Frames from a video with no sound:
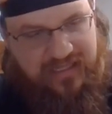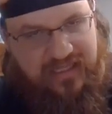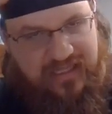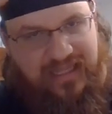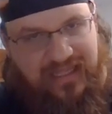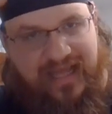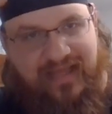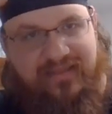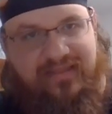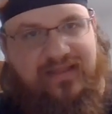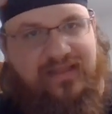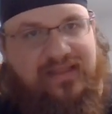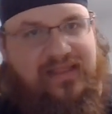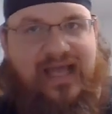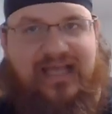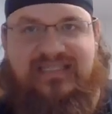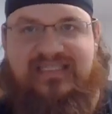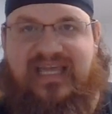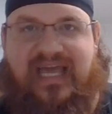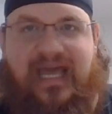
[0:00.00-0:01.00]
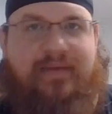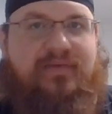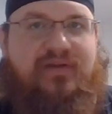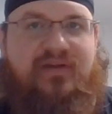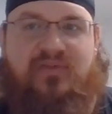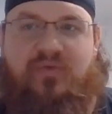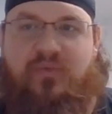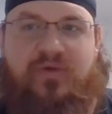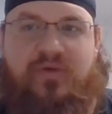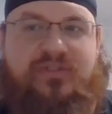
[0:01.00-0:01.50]
the la the last cabin in the
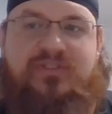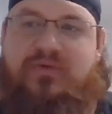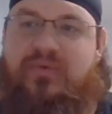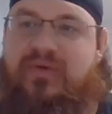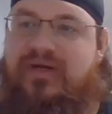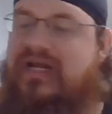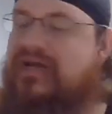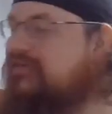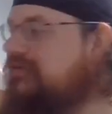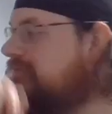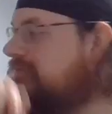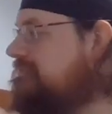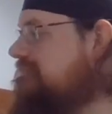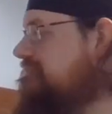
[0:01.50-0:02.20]
woods or whatever.